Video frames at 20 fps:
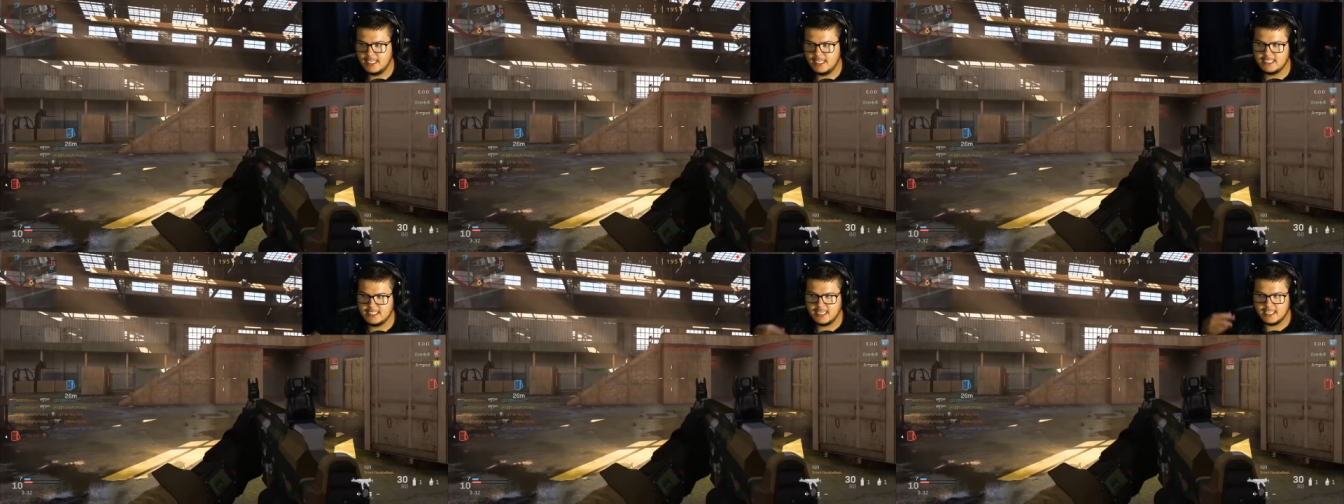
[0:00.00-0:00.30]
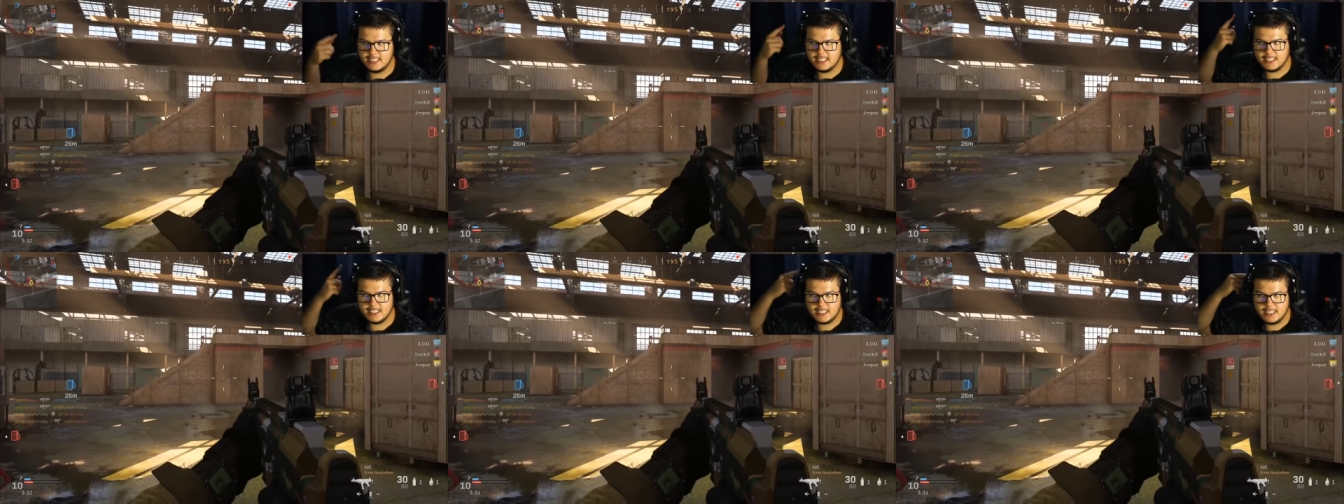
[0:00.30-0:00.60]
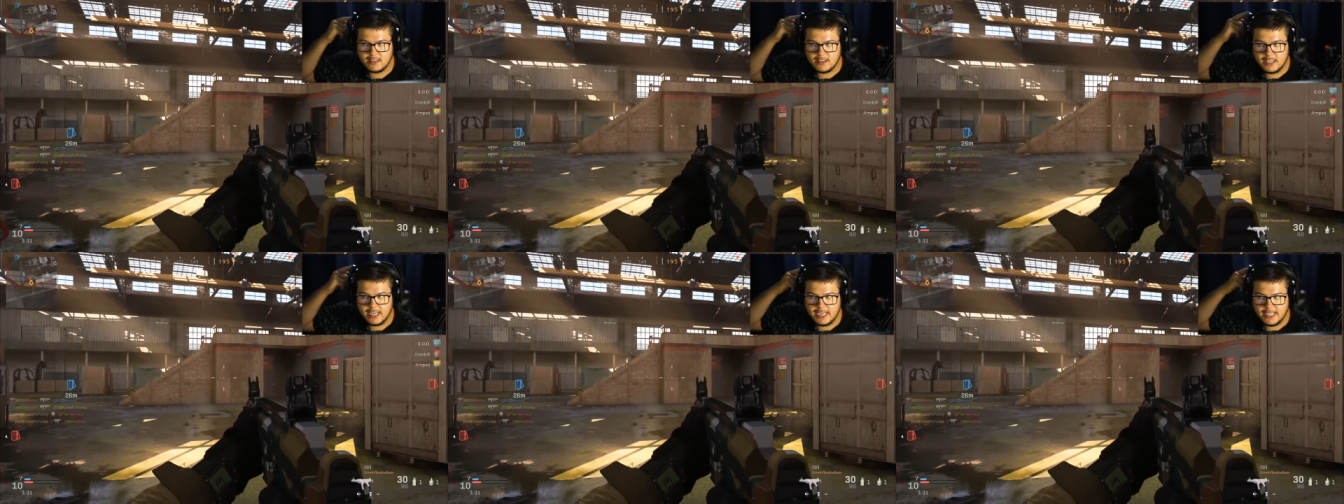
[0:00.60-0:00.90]
as like
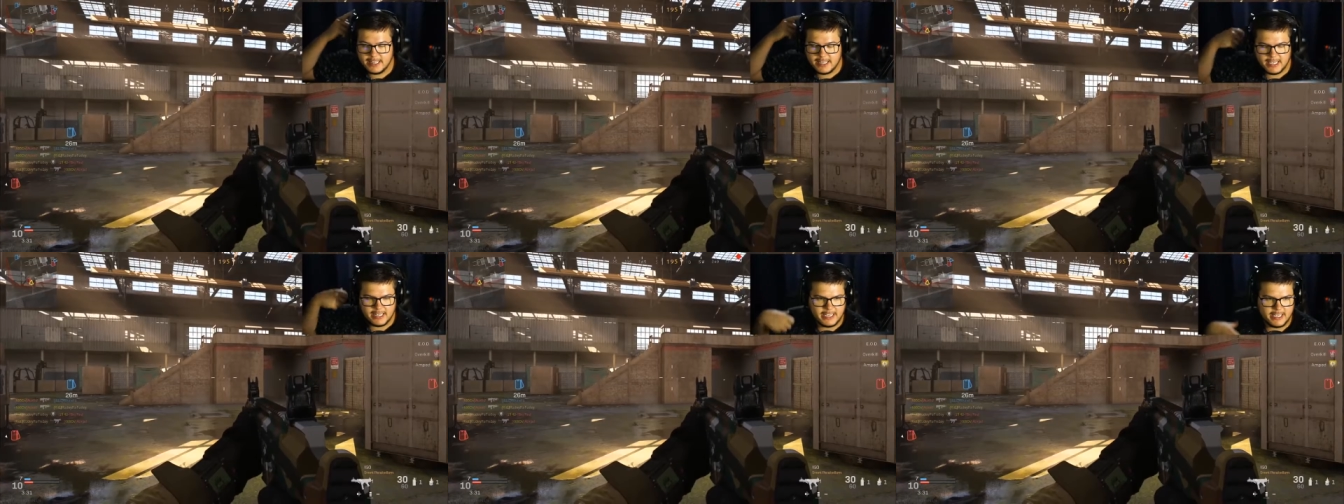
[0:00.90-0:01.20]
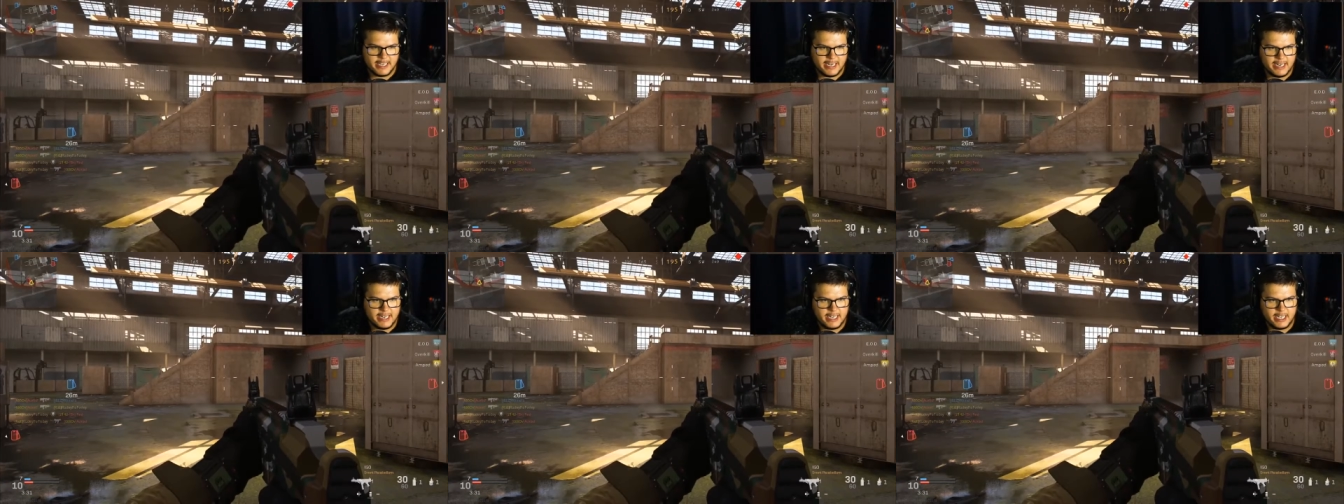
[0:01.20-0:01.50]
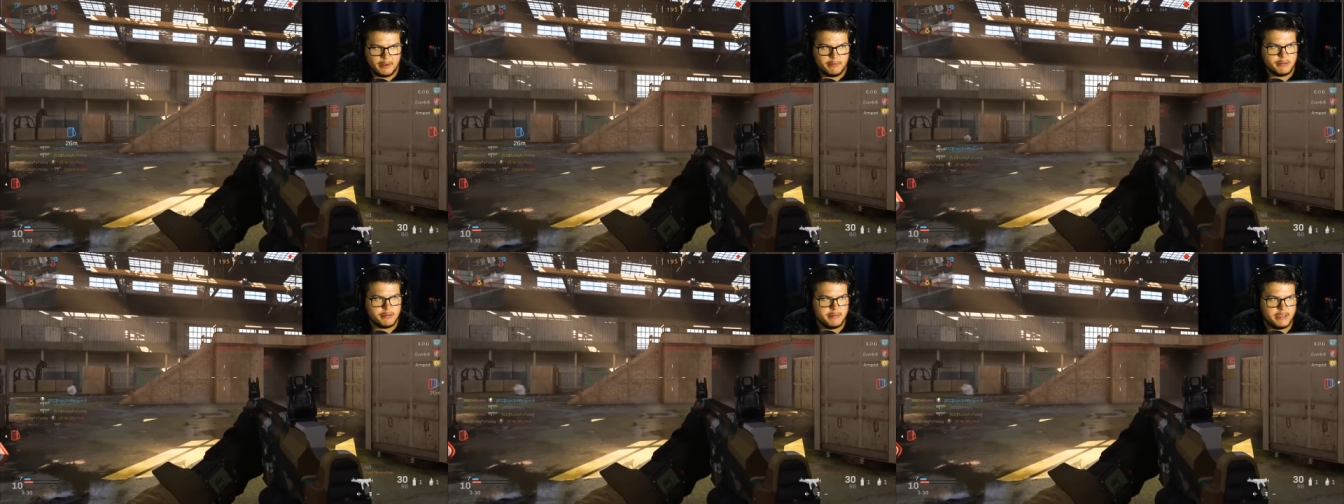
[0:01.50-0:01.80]
this light that like kind of helps